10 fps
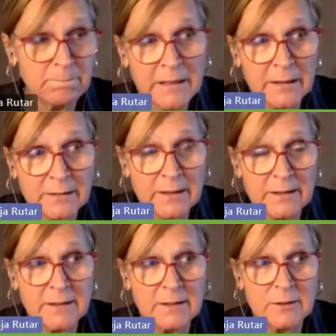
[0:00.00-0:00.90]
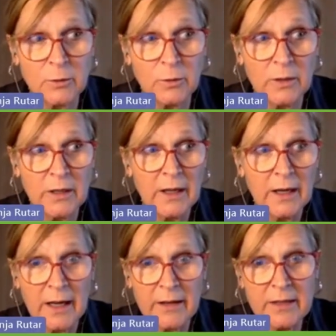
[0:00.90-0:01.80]
characteristics. So
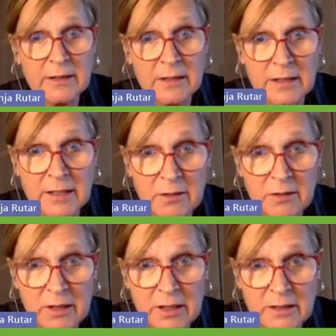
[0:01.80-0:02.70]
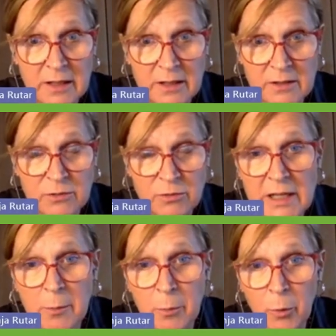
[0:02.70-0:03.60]
I think that here it's
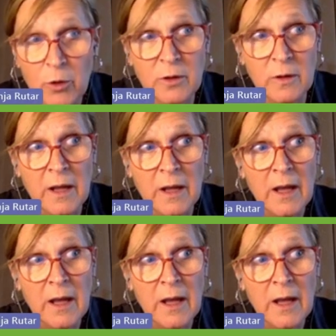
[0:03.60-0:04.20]
really important